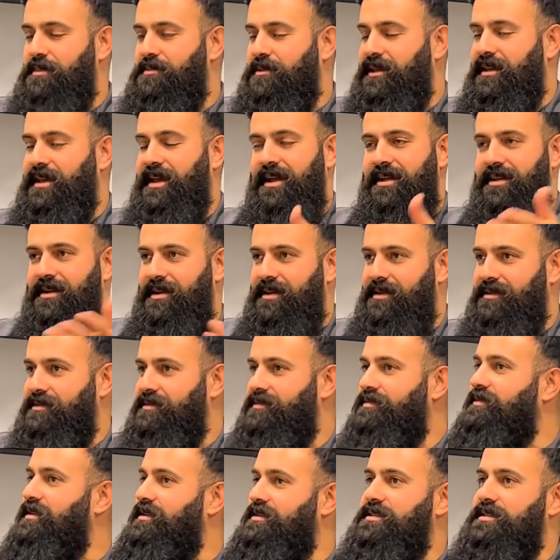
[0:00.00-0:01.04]
replicate it,
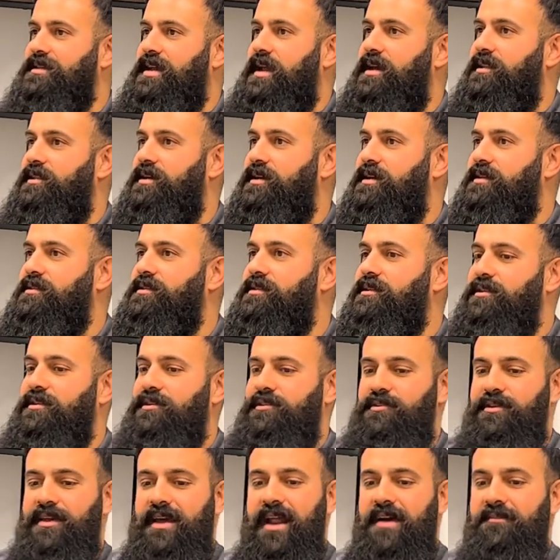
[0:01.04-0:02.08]
scale it.
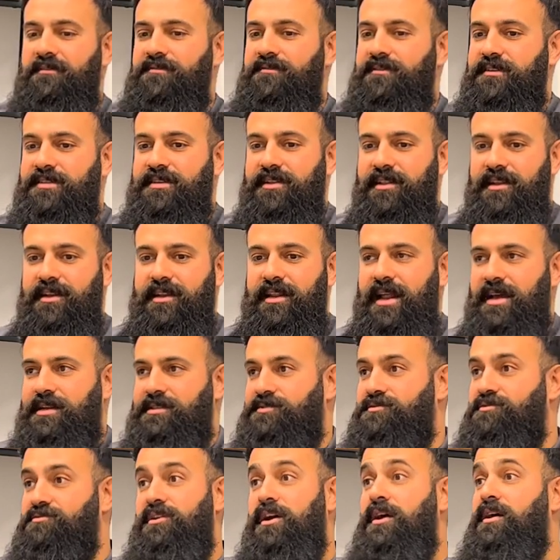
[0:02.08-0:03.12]
You can have a facility
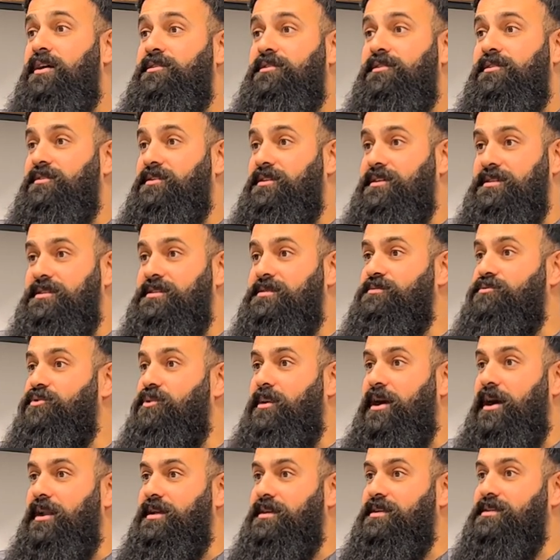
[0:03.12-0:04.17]
that's 300 of these
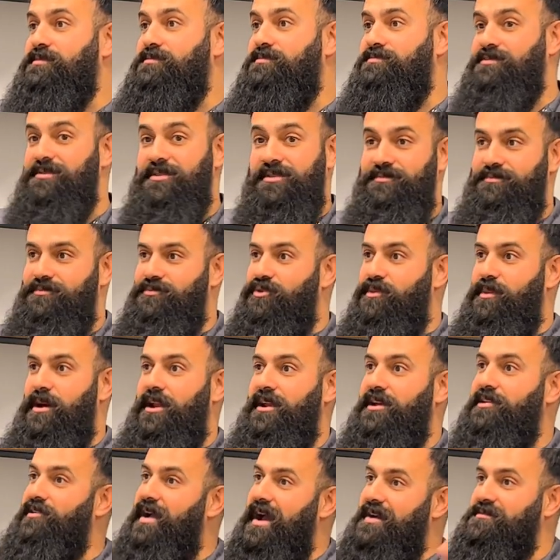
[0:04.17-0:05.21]
robotic
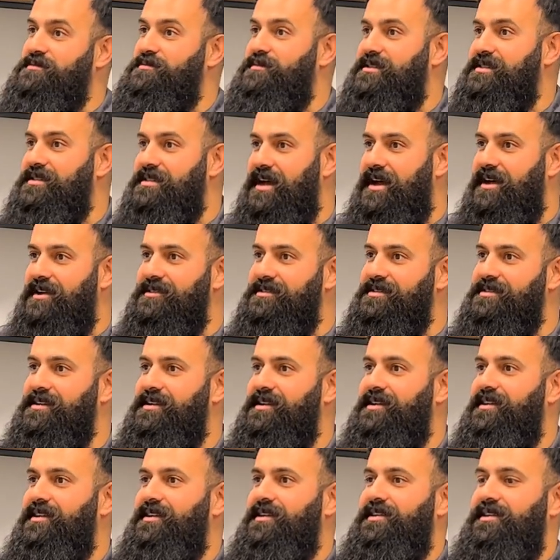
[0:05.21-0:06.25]
robotic craftsman cells.
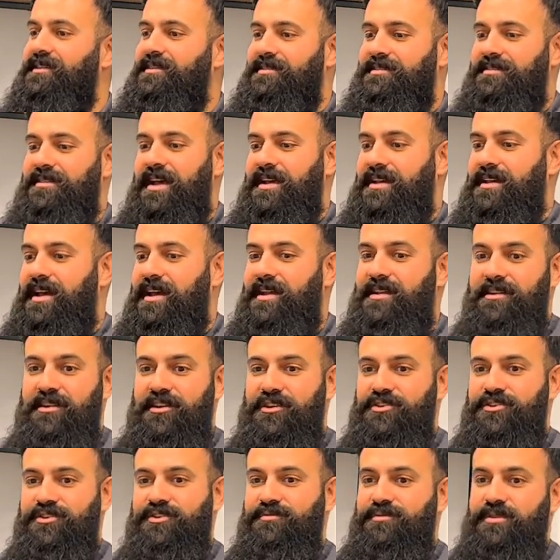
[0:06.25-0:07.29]
Yeah. That can
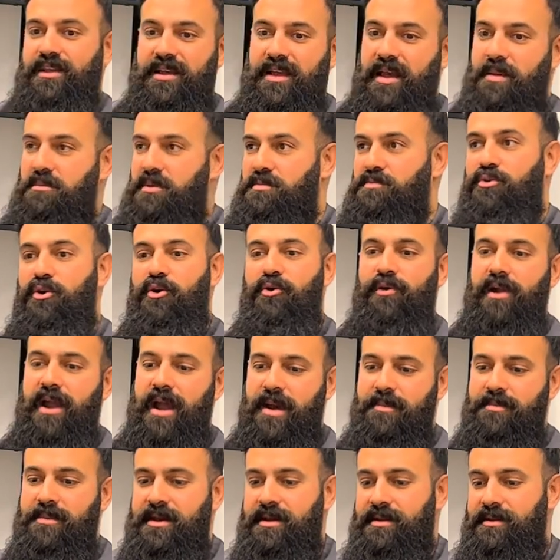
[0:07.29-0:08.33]
each that can be
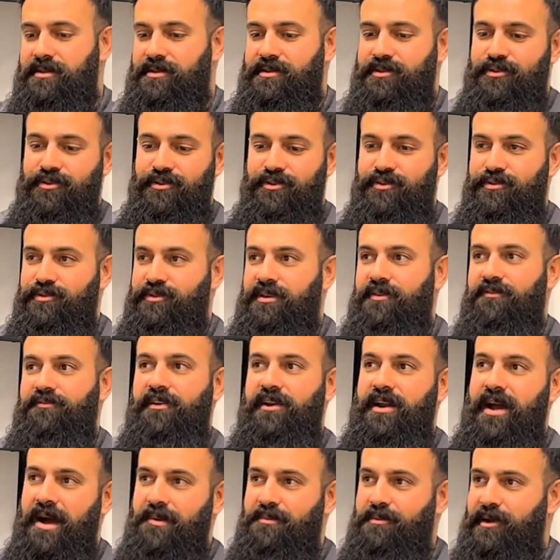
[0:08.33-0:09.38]
programmed to do
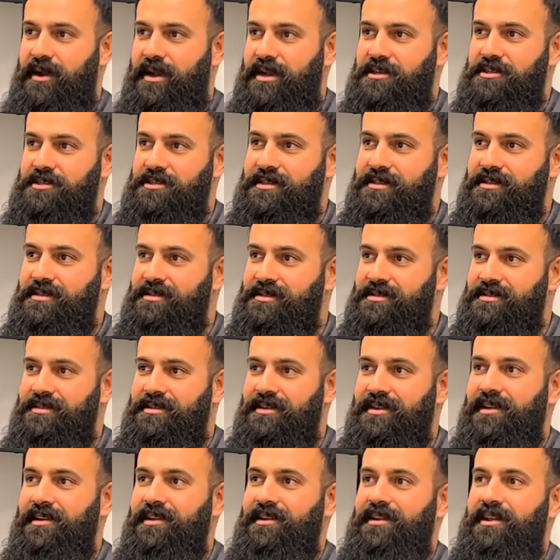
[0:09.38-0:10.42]
different operations.
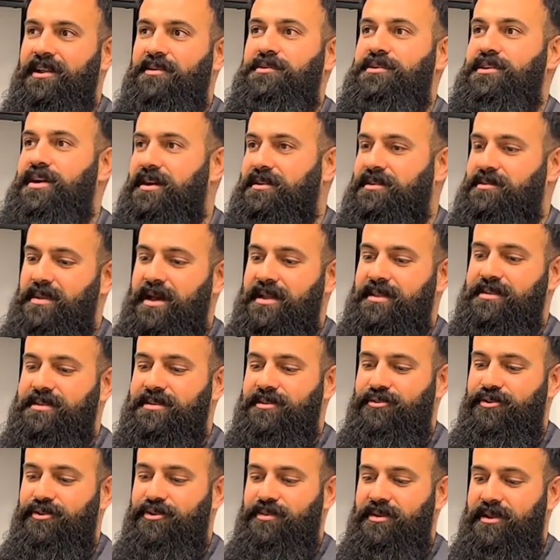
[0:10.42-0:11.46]
You know, we talked about this
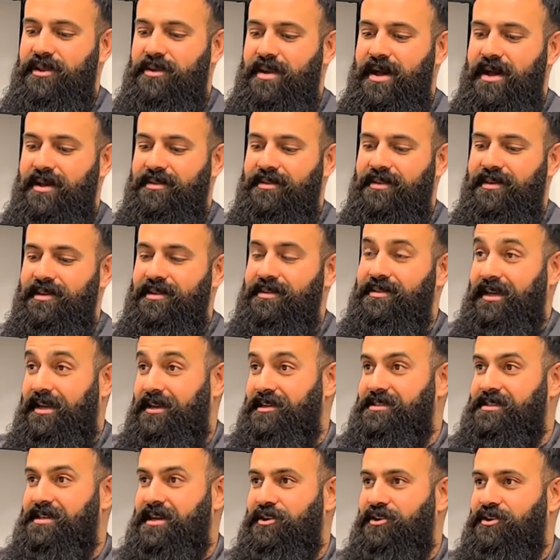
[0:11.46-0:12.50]
a little bit about
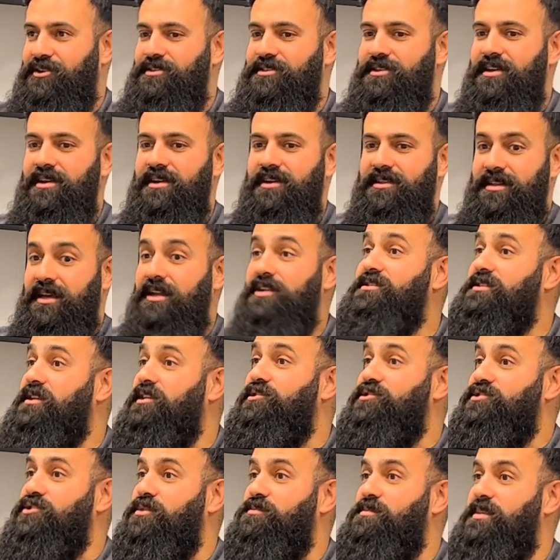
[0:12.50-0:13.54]
data centers. Data
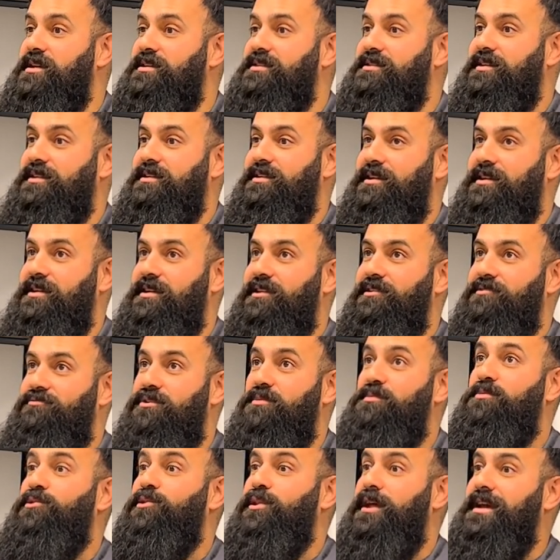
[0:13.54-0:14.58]
centers are basically
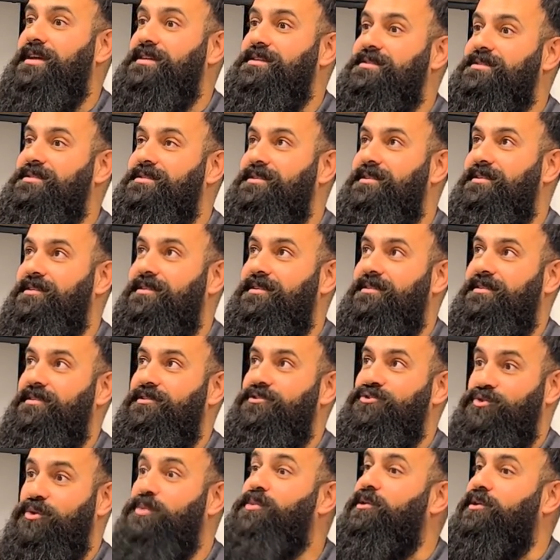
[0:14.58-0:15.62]
replaced
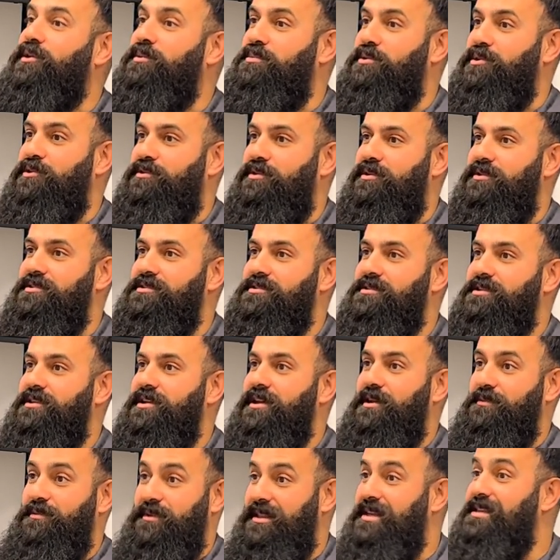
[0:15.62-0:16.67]
supercomputers
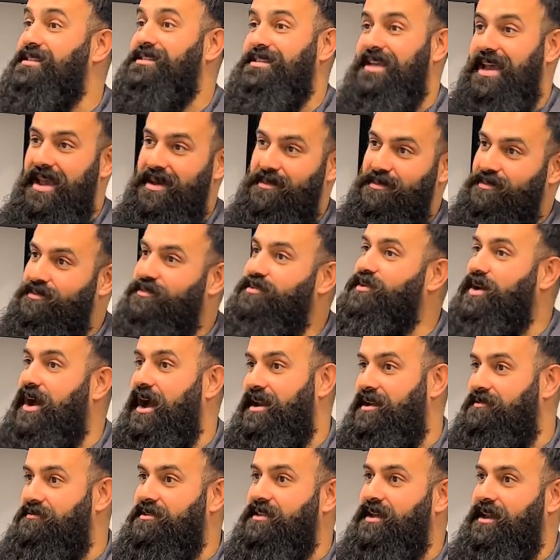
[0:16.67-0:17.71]
with the same
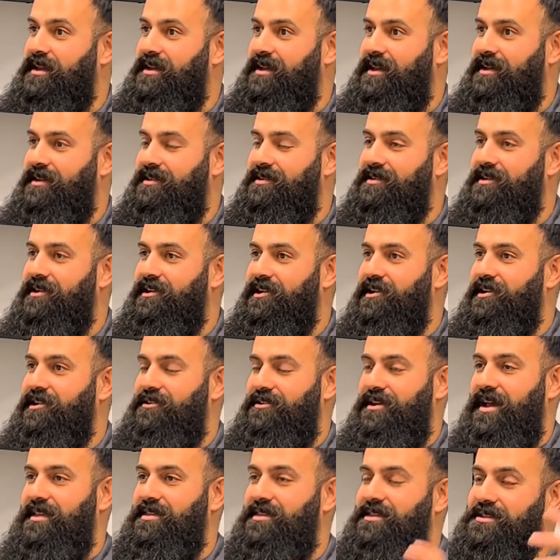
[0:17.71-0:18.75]
kind of thinking.
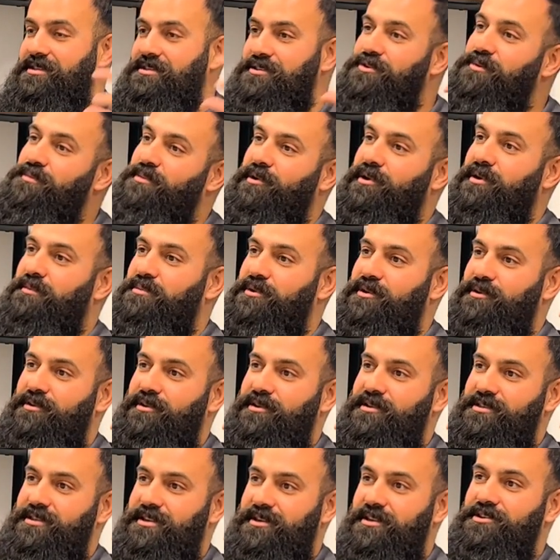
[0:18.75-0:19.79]
You had these
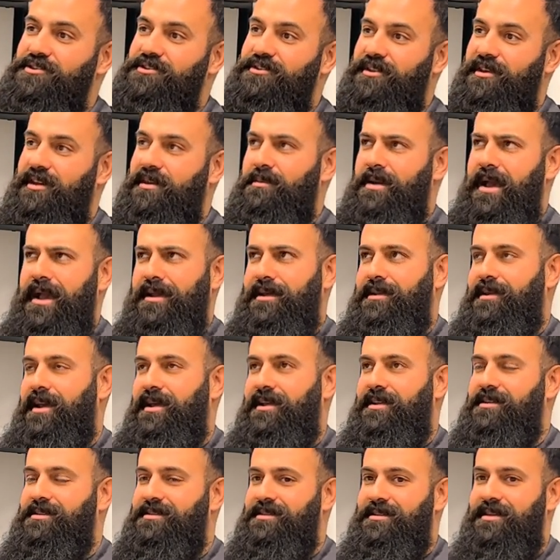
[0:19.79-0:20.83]
supercomputers initially back in the
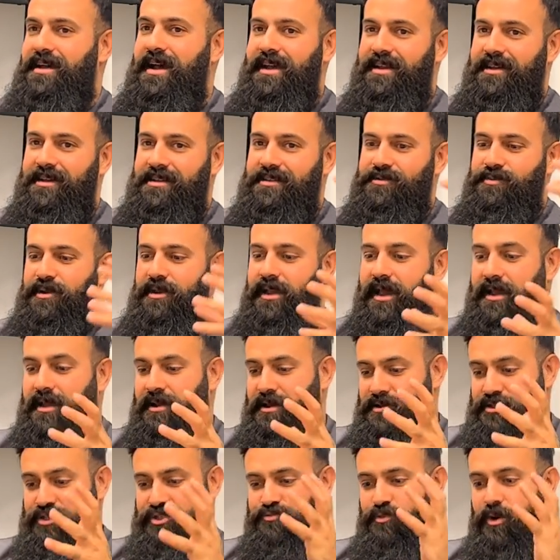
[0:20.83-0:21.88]
80s and 90s where like
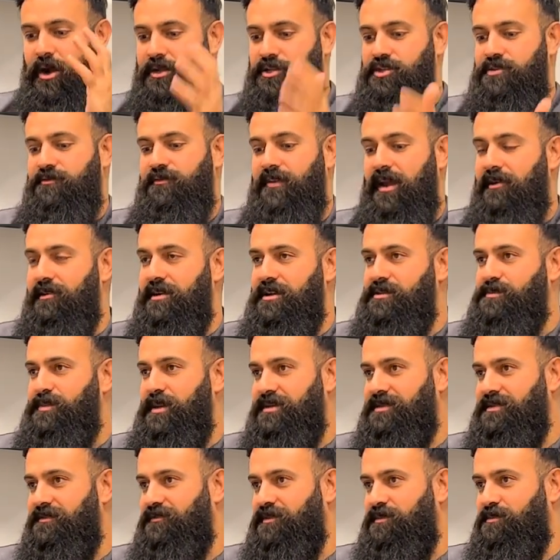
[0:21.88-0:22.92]
it's one very
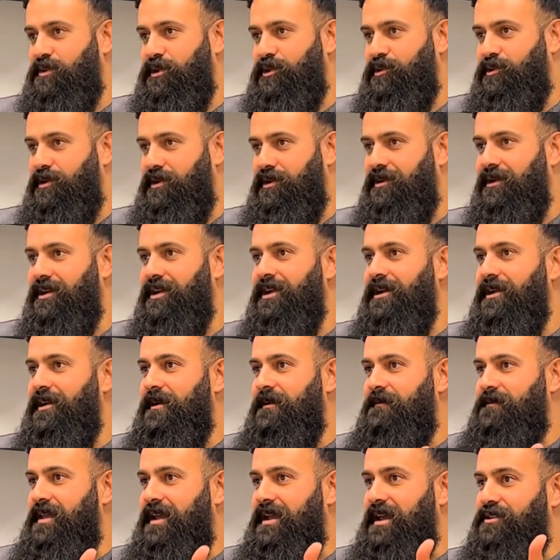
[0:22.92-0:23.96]
expensive computer
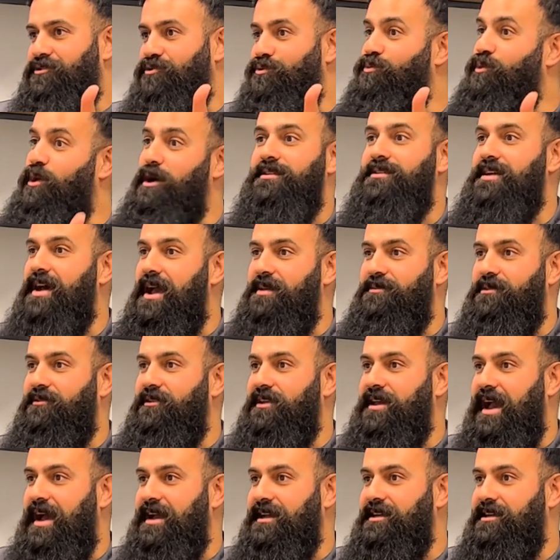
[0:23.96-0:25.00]
yeah. that can do one type of a
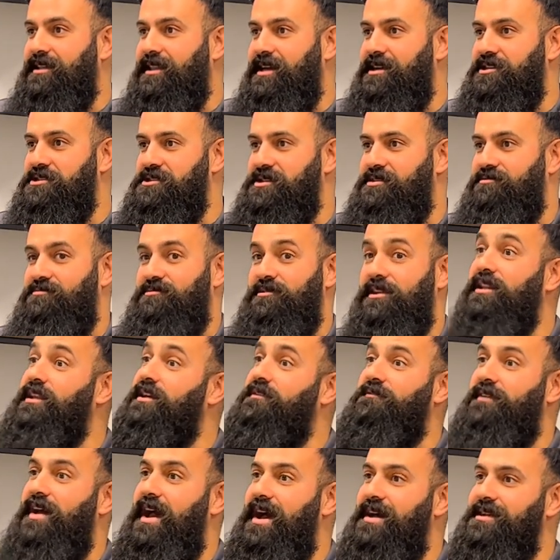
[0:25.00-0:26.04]
calculation really
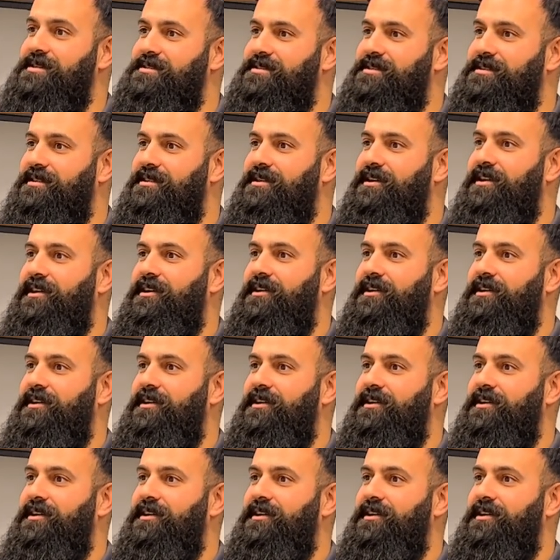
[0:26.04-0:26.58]
fast